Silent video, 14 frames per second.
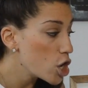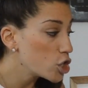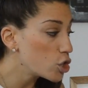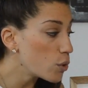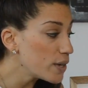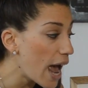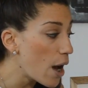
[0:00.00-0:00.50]

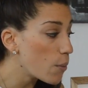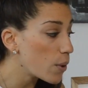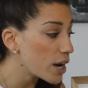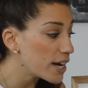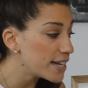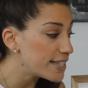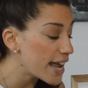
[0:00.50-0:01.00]
So now
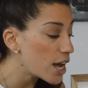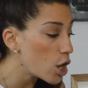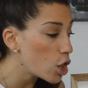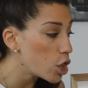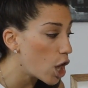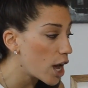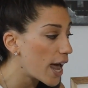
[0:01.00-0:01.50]
we're going to take a
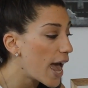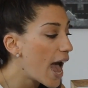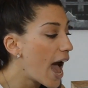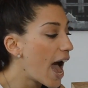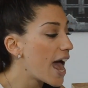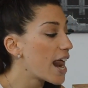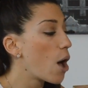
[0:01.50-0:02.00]
look
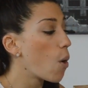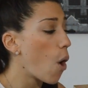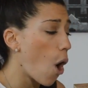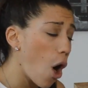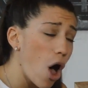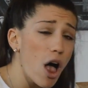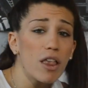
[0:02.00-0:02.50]
at how
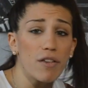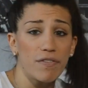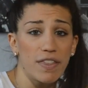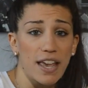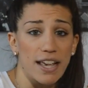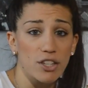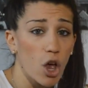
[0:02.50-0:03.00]
all
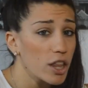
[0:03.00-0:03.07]
of this,